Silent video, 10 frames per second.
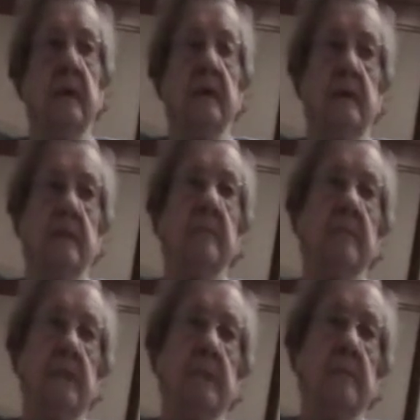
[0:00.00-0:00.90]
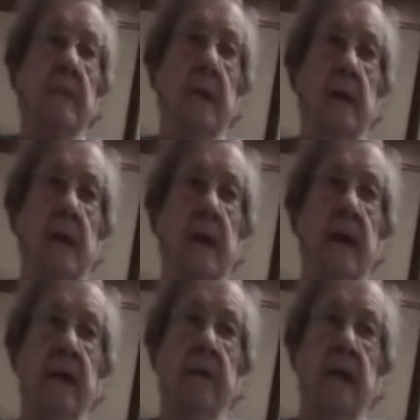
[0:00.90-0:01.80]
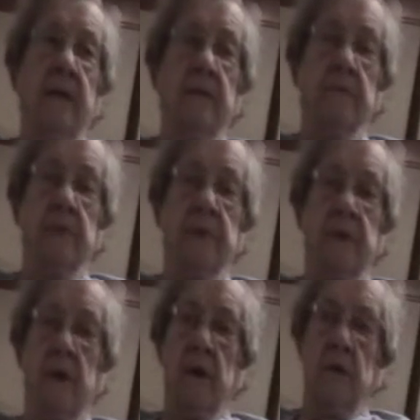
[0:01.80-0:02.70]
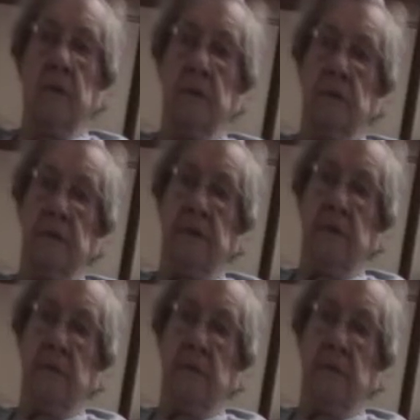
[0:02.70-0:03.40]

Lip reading: Yeah. And we did our own, you know,